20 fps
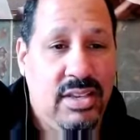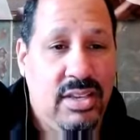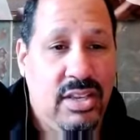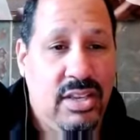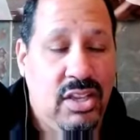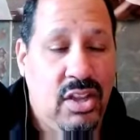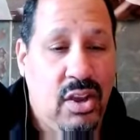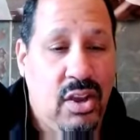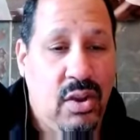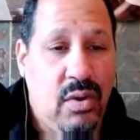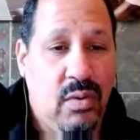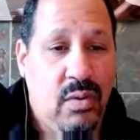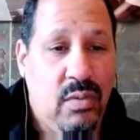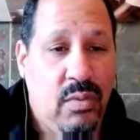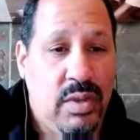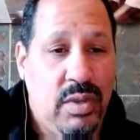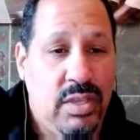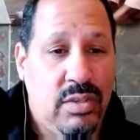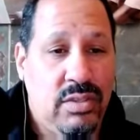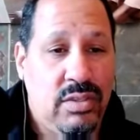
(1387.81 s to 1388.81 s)

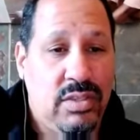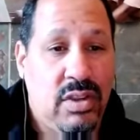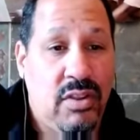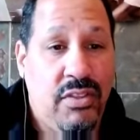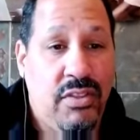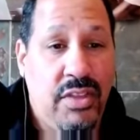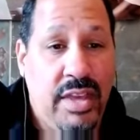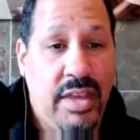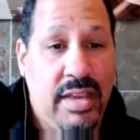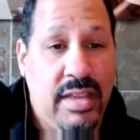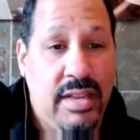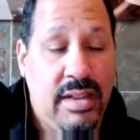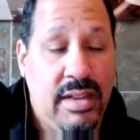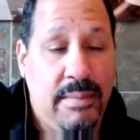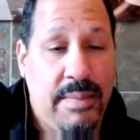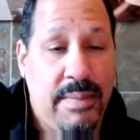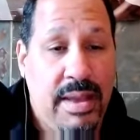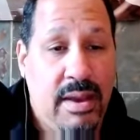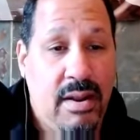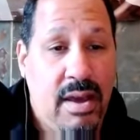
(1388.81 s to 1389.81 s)
when you start thinking
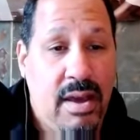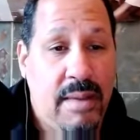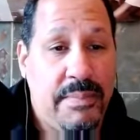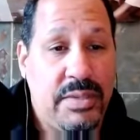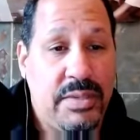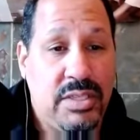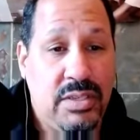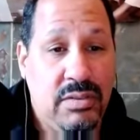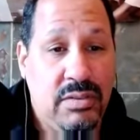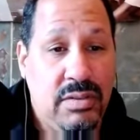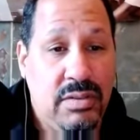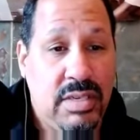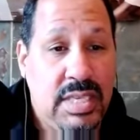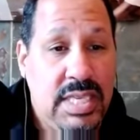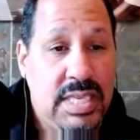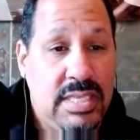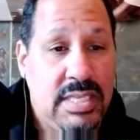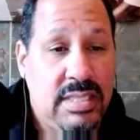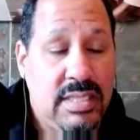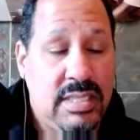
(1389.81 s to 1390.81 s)
about
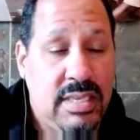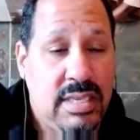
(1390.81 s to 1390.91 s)
opportunities